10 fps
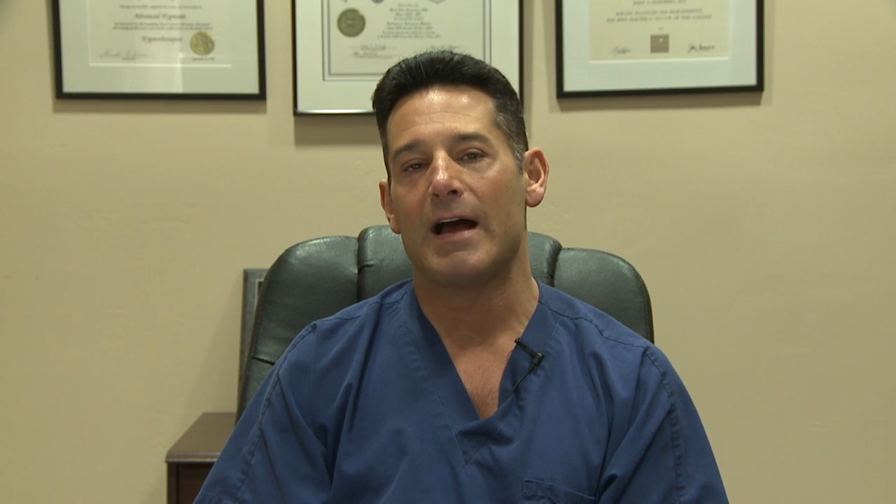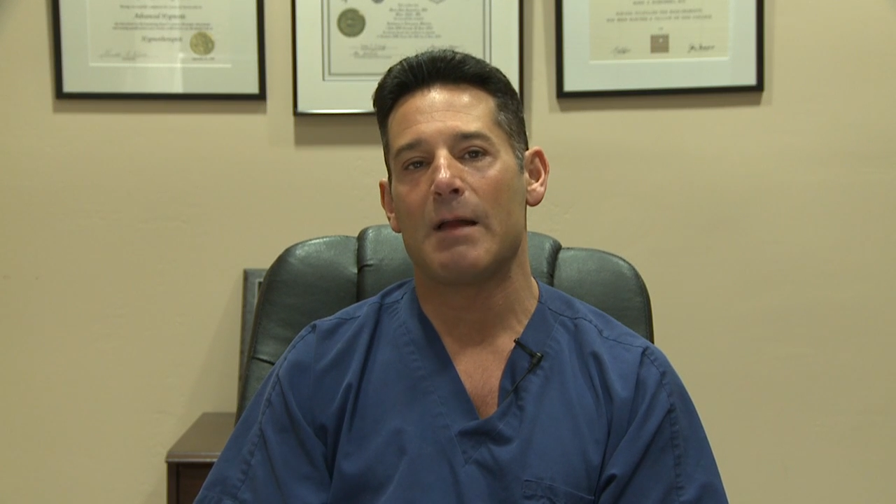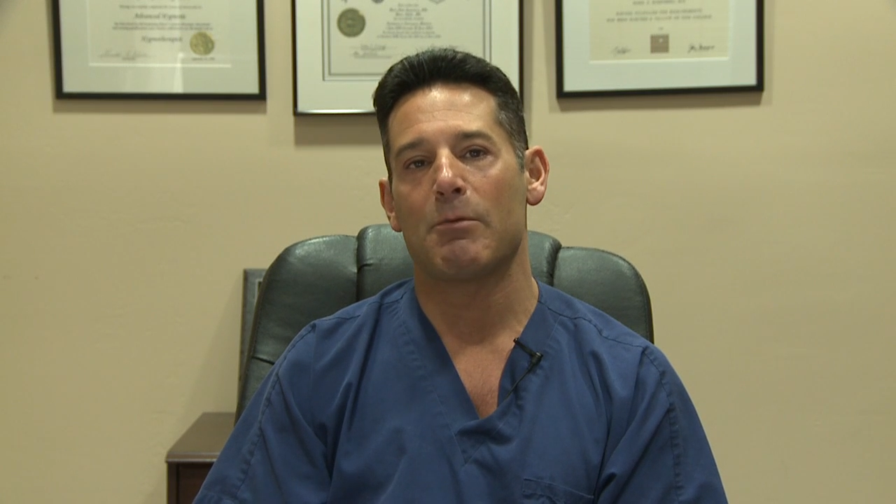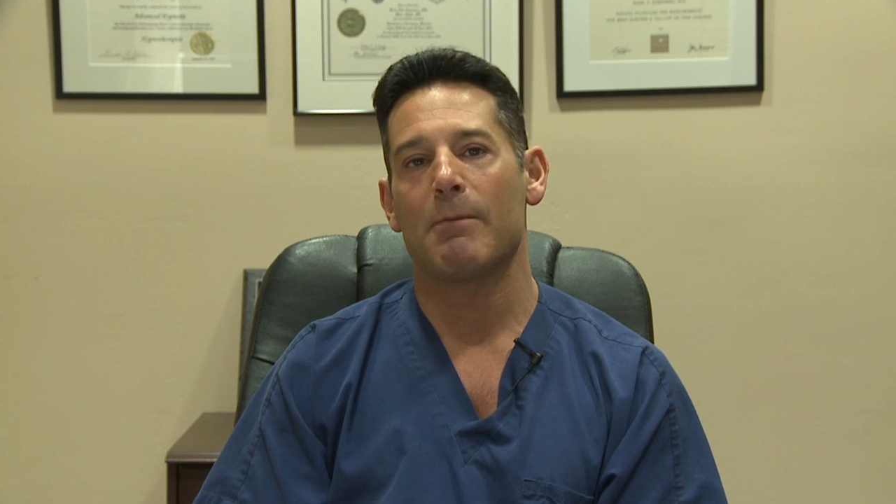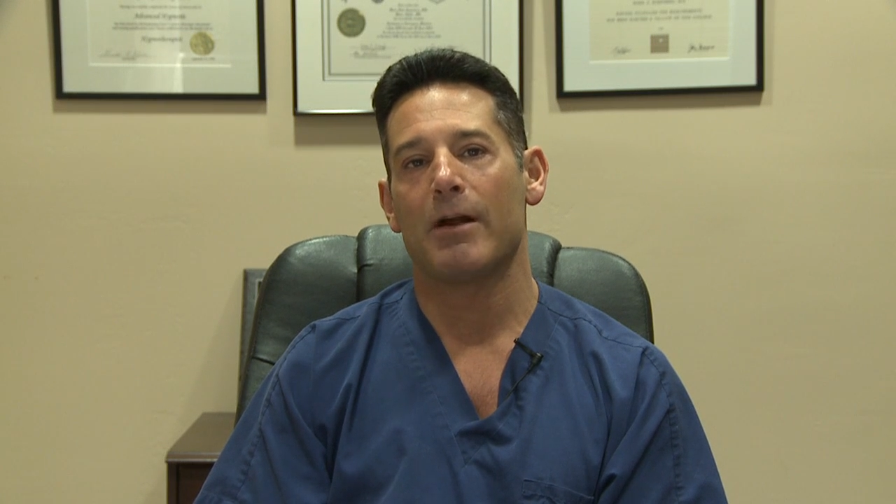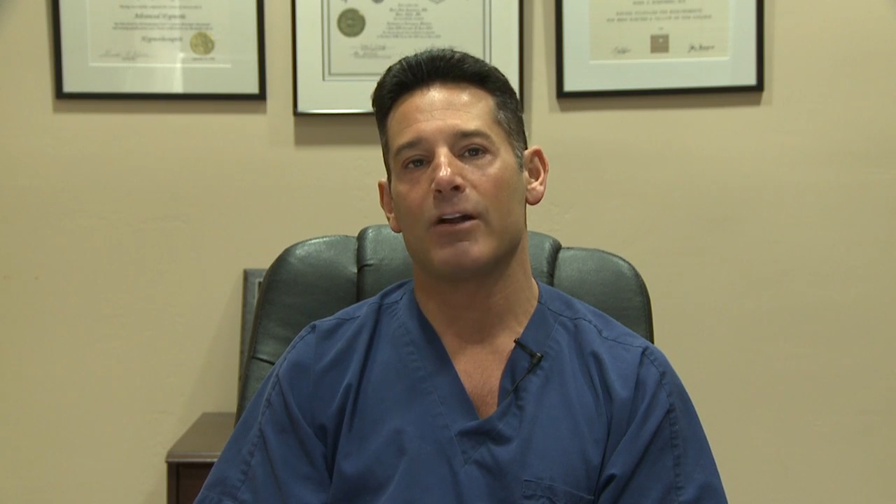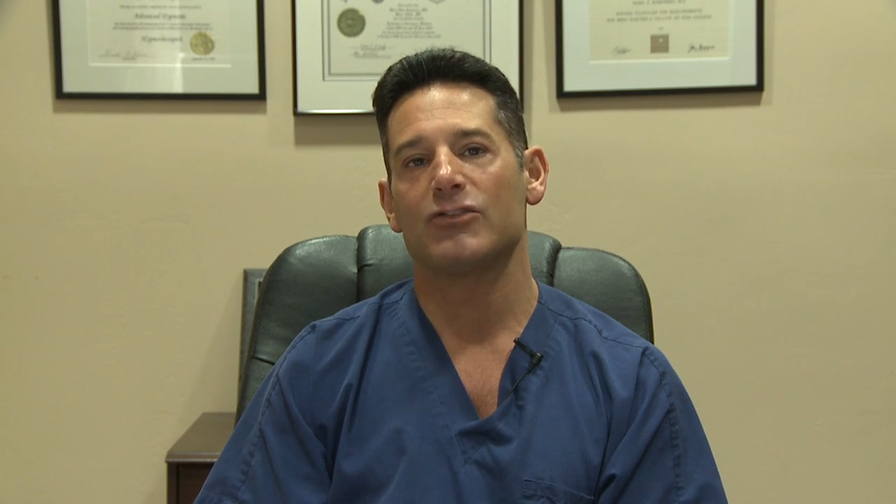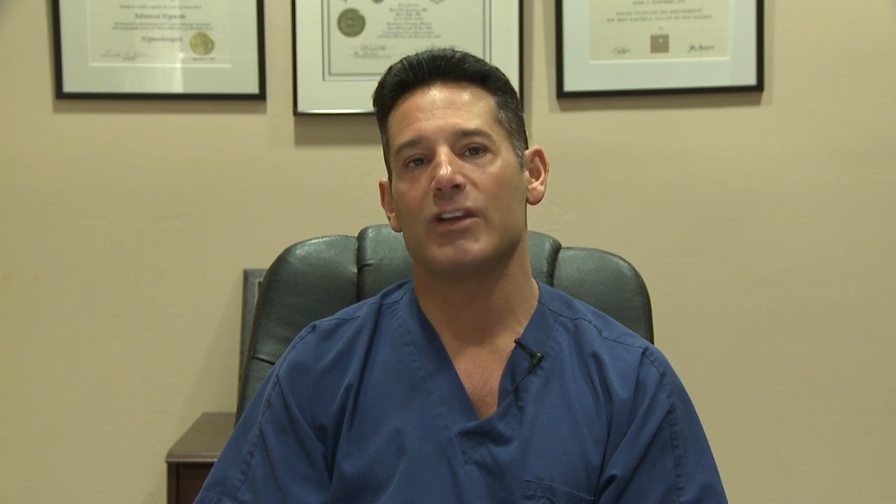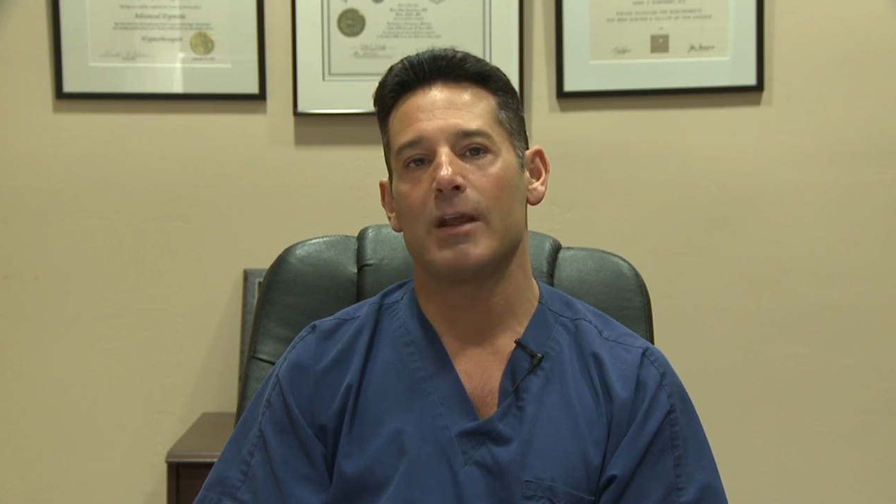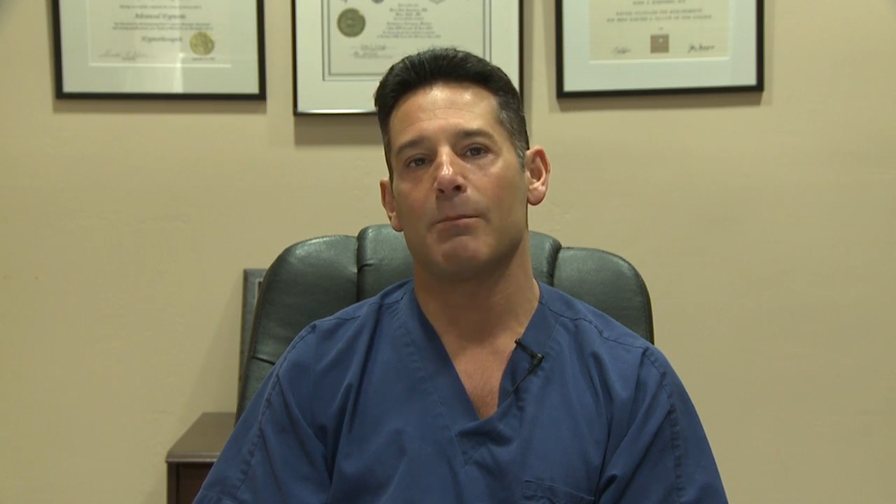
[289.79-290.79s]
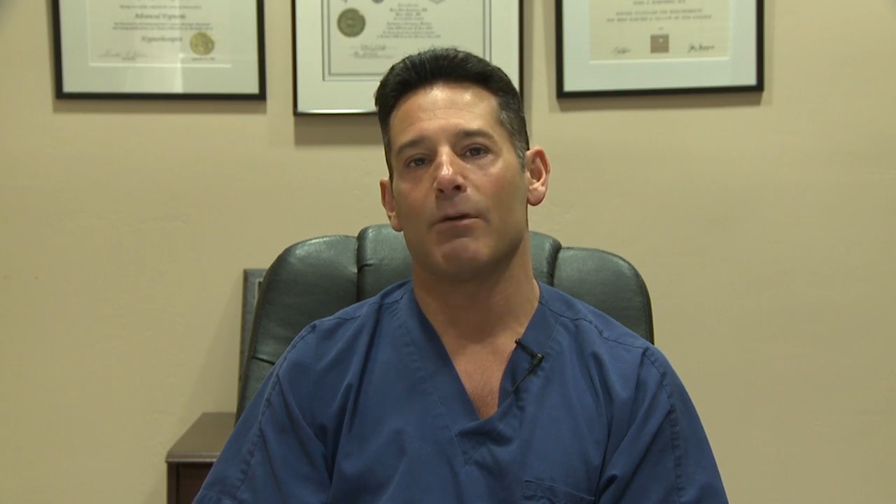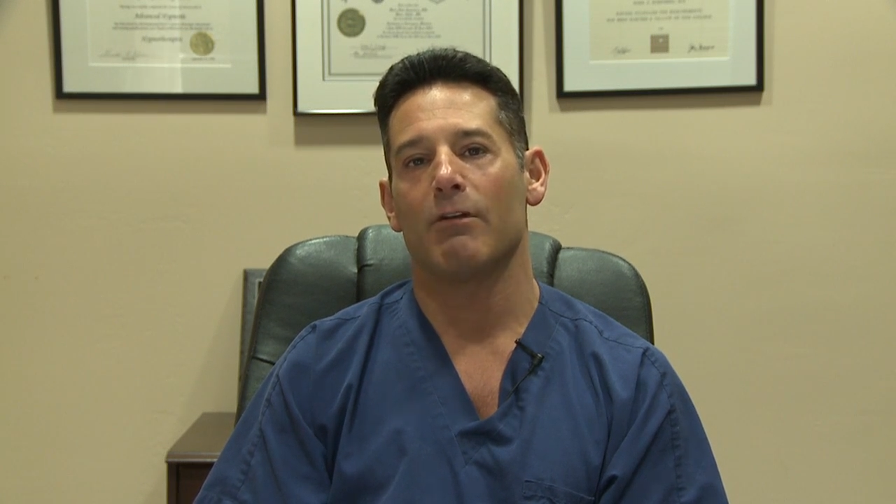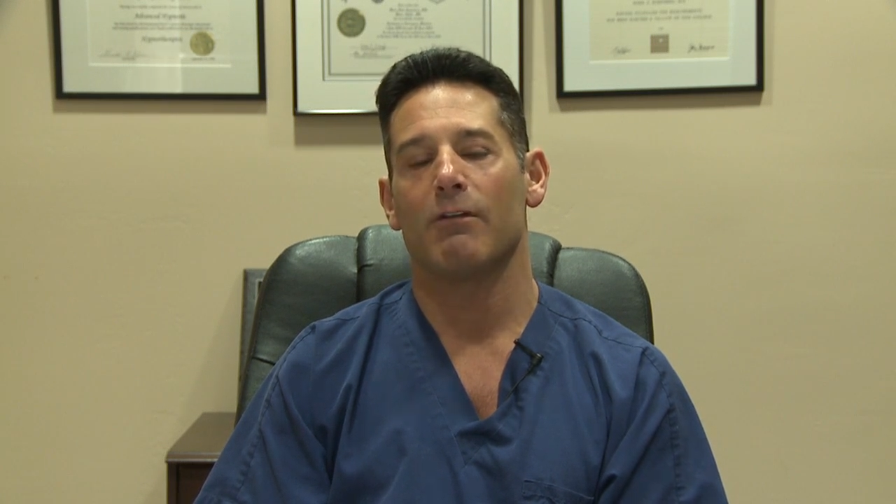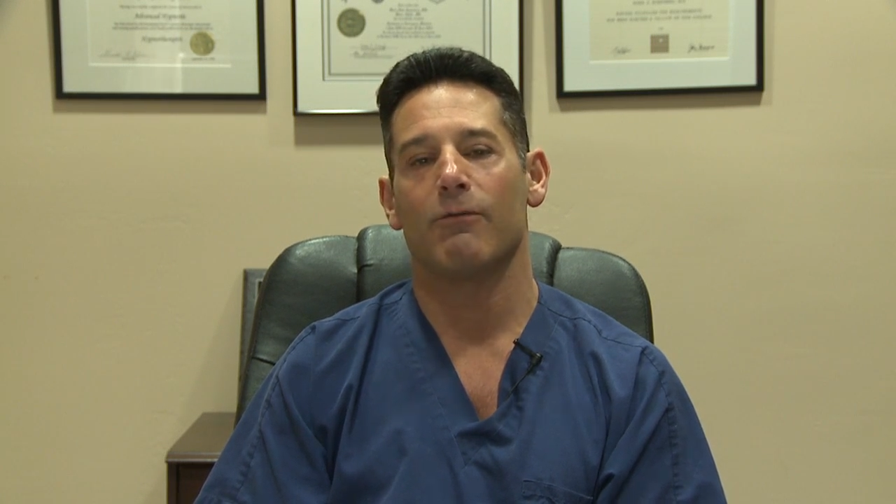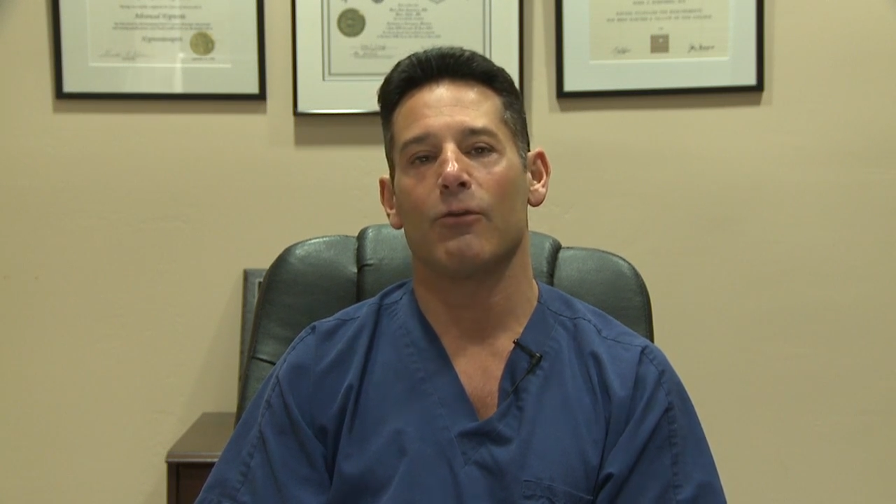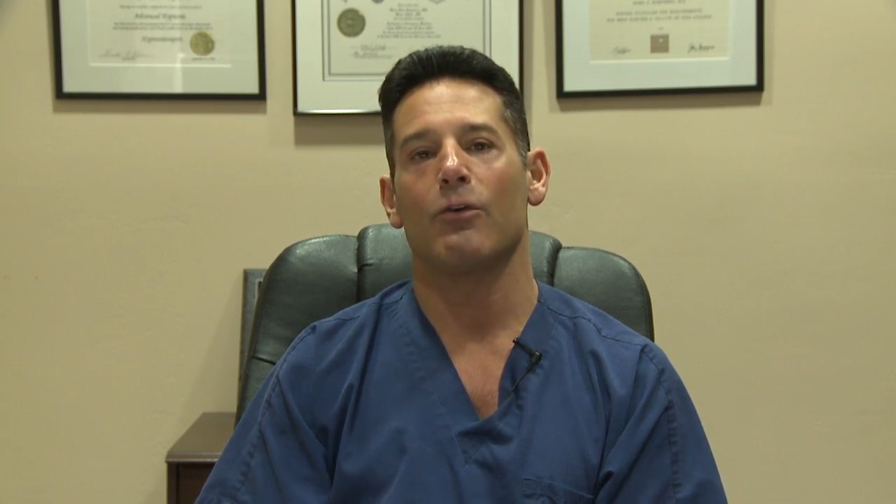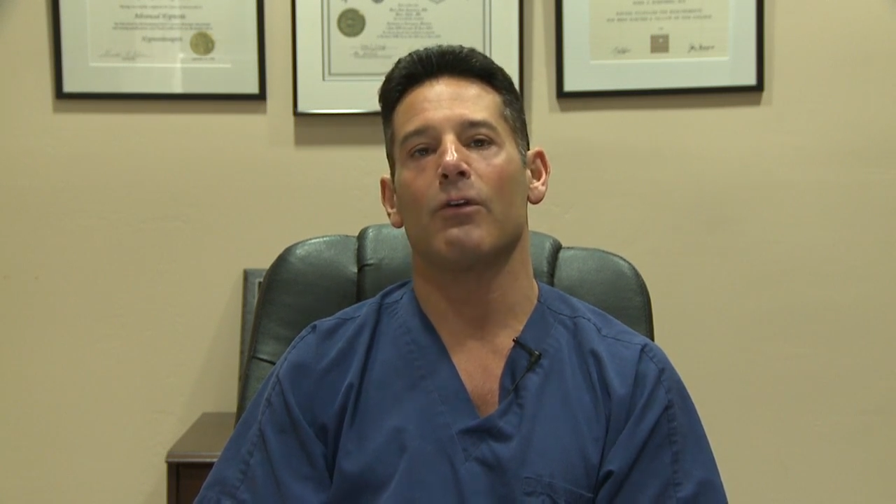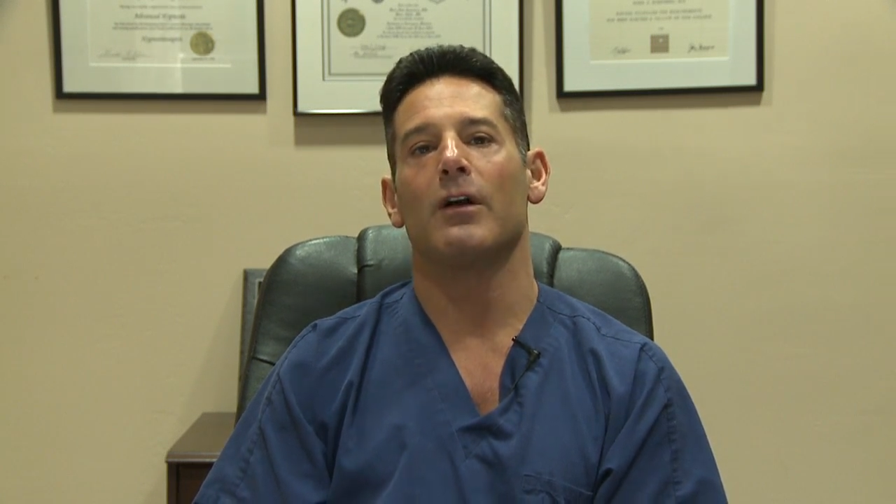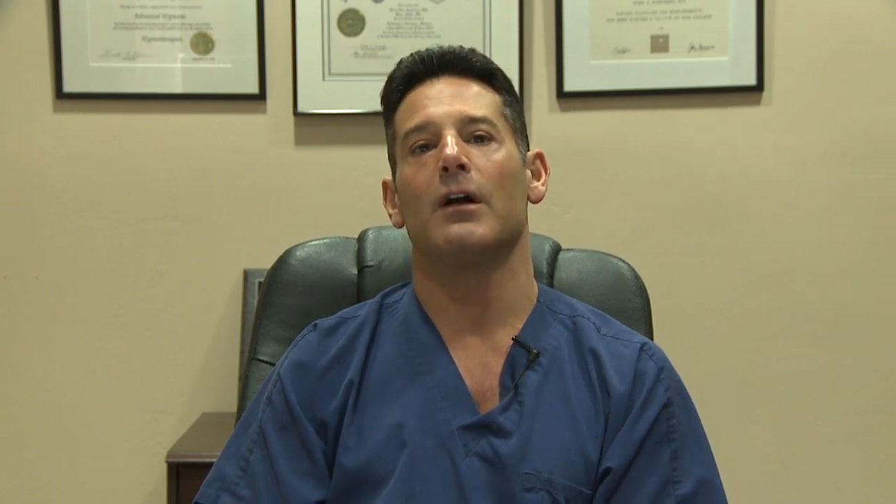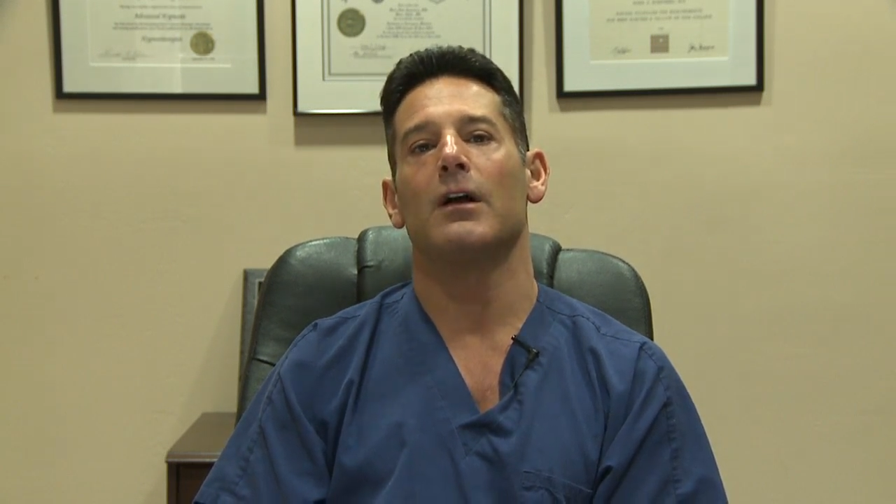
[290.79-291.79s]
the hyperbaric chamber
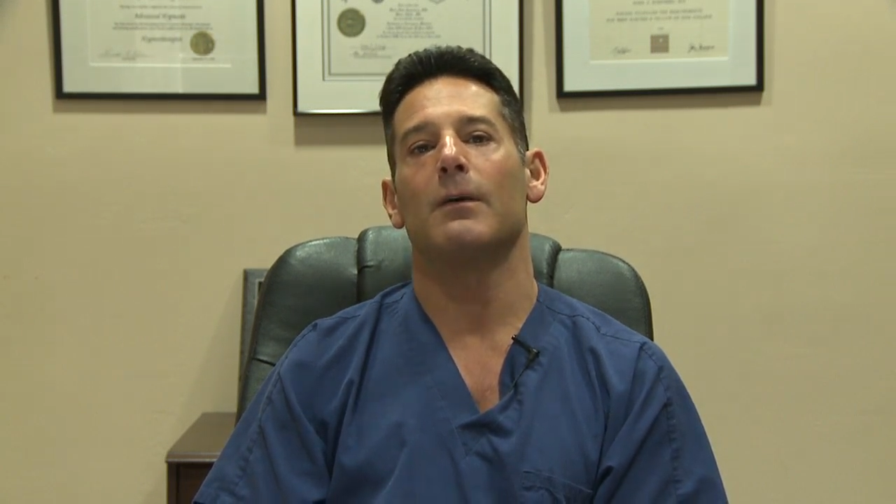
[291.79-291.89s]
for